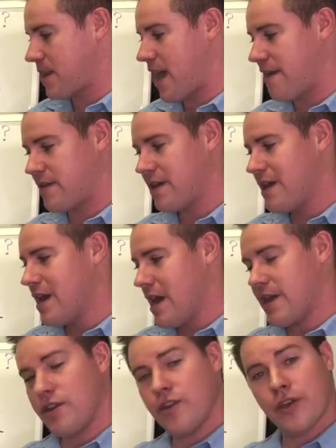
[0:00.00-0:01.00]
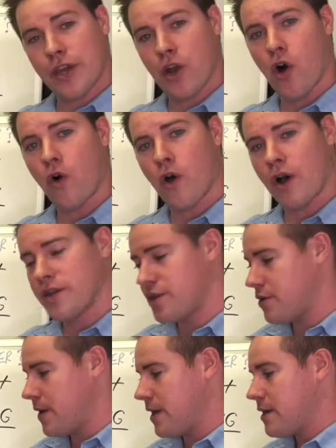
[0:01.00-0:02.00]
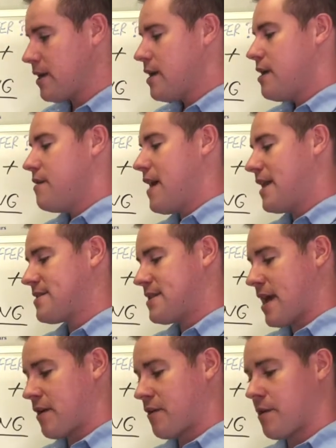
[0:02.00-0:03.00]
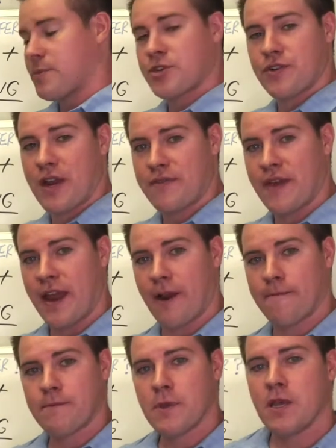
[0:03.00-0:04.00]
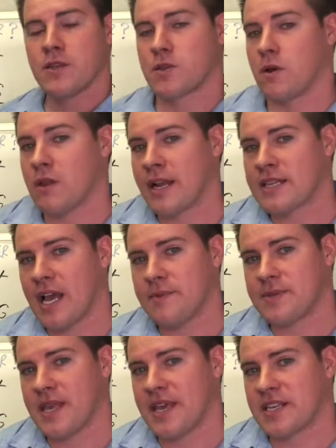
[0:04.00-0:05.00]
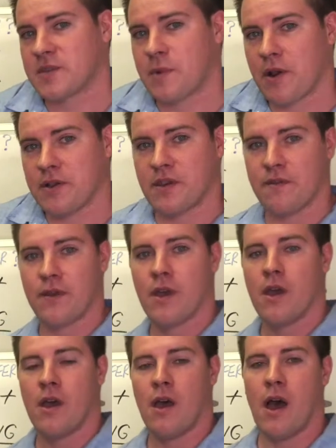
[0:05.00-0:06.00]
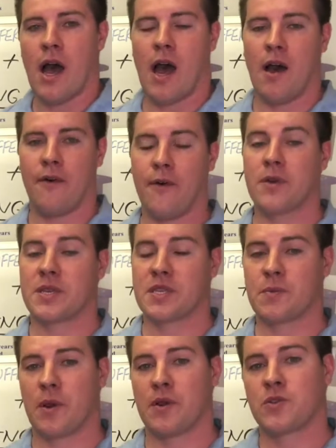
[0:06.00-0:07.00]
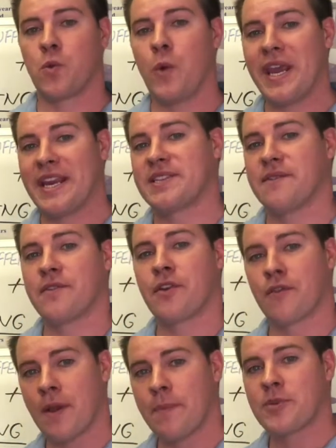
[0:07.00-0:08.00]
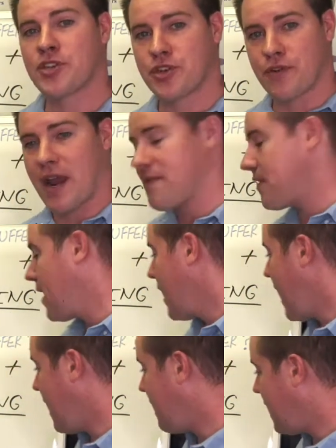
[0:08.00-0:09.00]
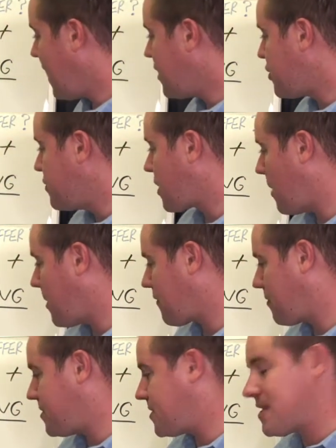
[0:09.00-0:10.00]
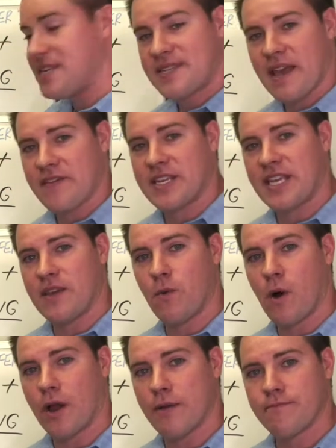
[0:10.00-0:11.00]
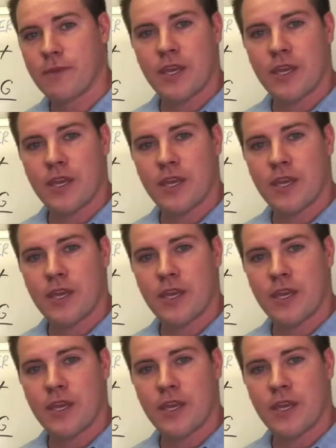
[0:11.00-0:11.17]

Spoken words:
heavy, and you can hold on to it, that's that grip strength there. So a lot of times folks experience weakness of grip strength, and the issue's coming from C7T1.